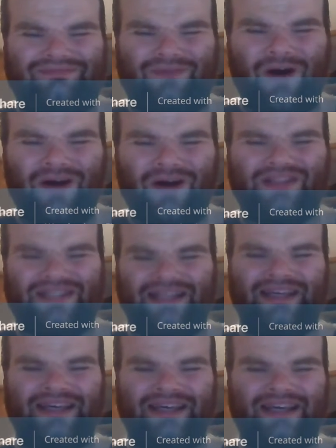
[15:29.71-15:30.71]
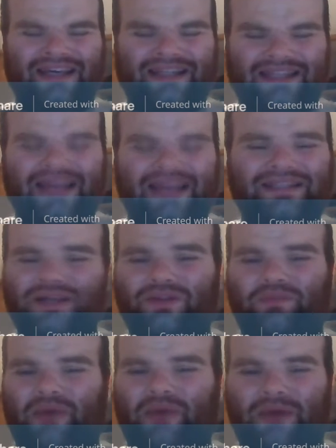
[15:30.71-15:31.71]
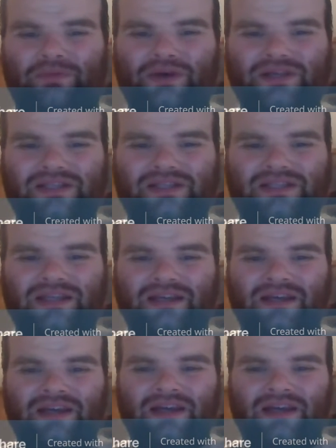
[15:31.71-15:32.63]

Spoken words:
what? That's not the Peppers.